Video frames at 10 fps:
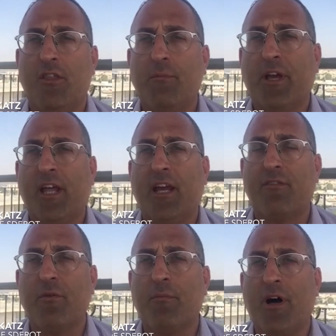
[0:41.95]
the beginning
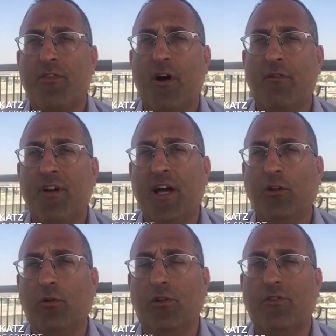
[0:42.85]
of the month of
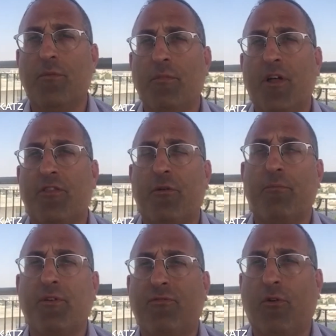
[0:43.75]
Elul, the
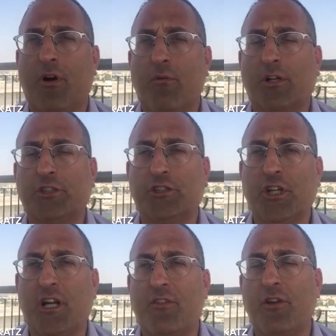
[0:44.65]
month before Rosh
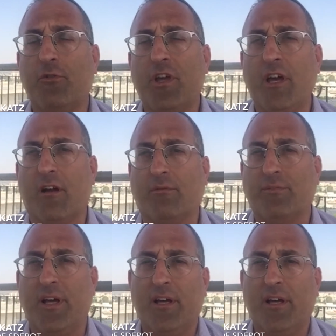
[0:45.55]
Hashanah, the new year.